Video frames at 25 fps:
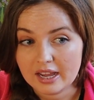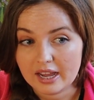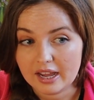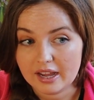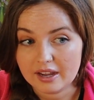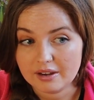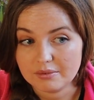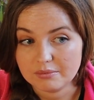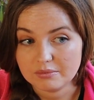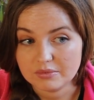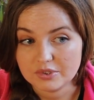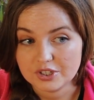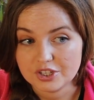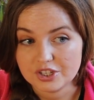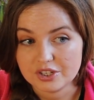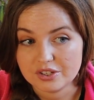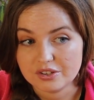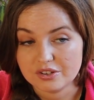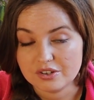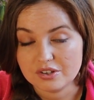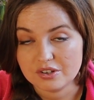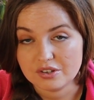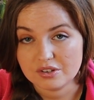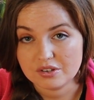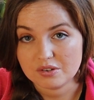which
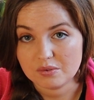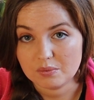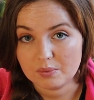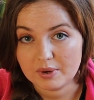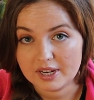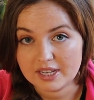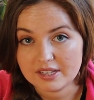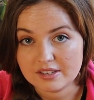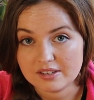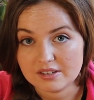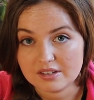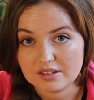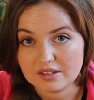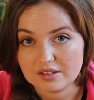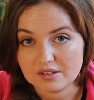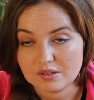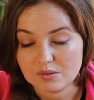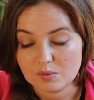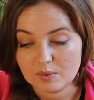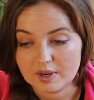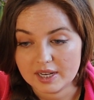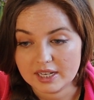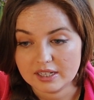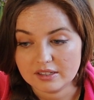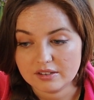is just a waste
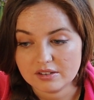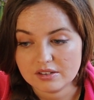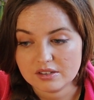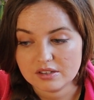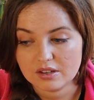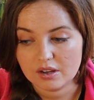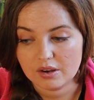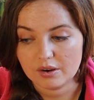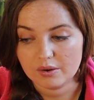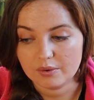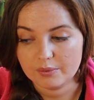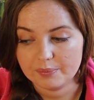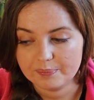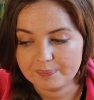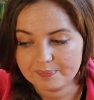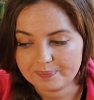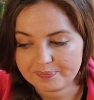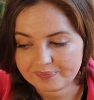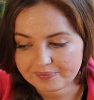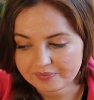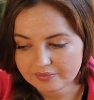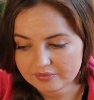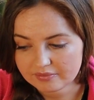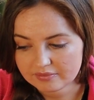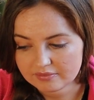as well. So
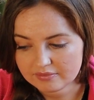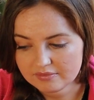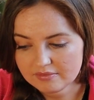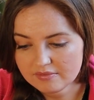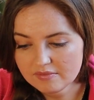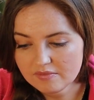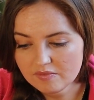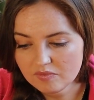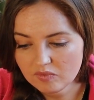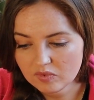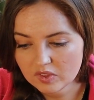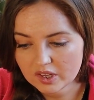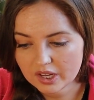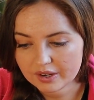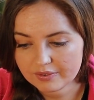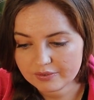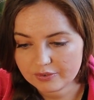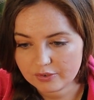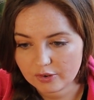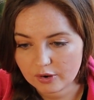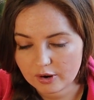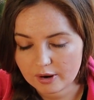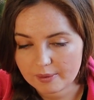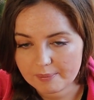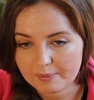
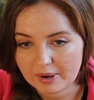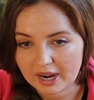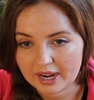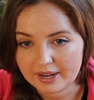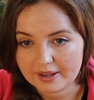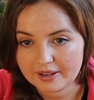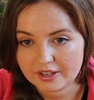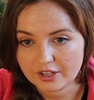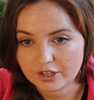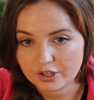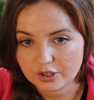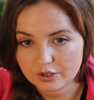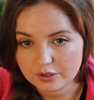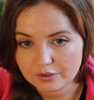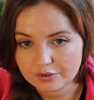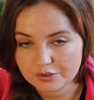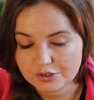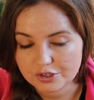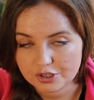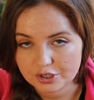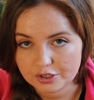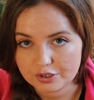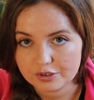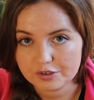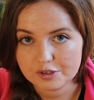for my
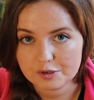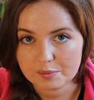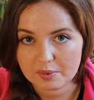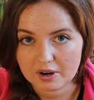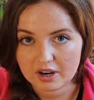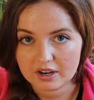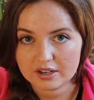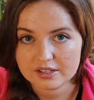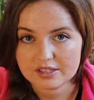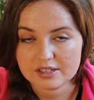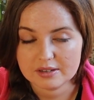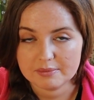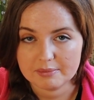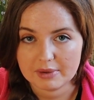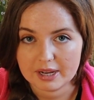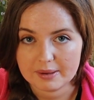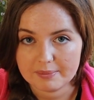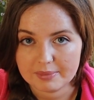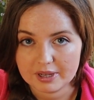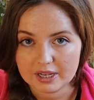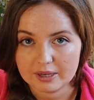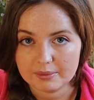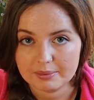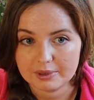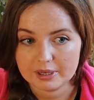huge pots and my
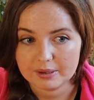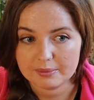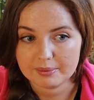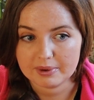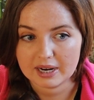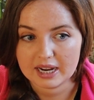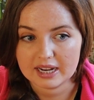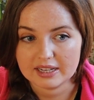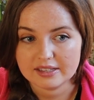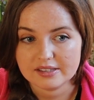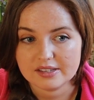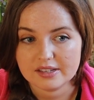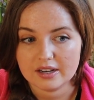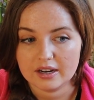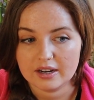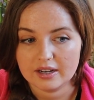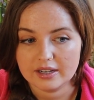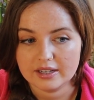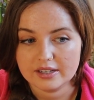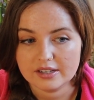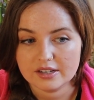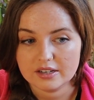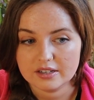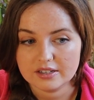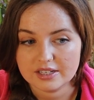big plants,
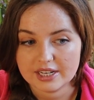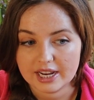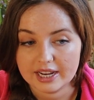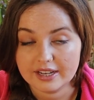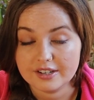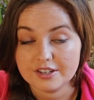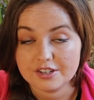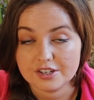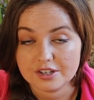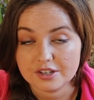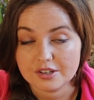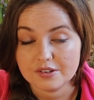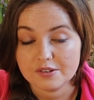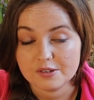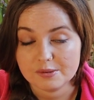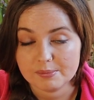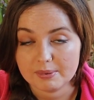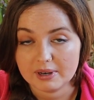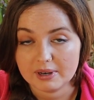I tend to use